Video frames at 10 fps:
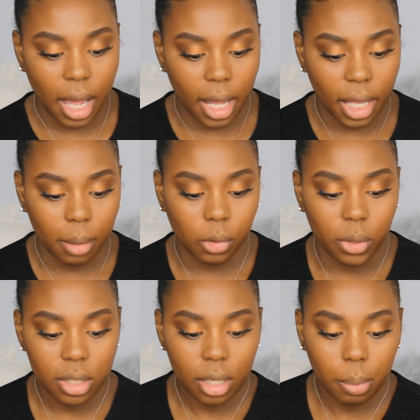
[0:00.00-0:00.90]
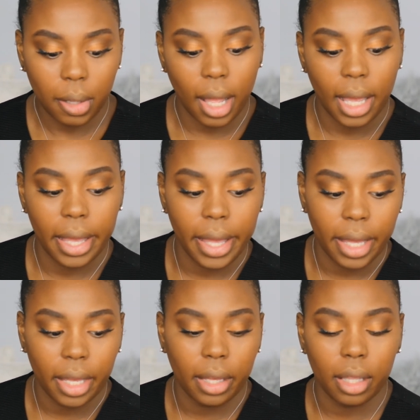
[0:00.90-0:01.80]
I am going to apply
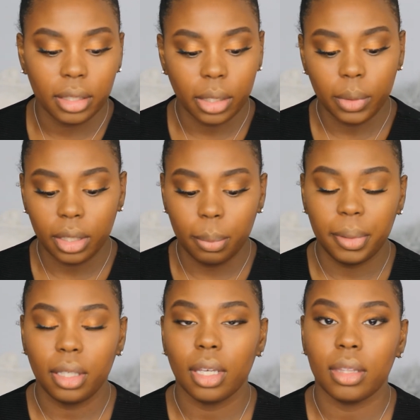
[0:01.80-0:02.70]
a liquid lippy,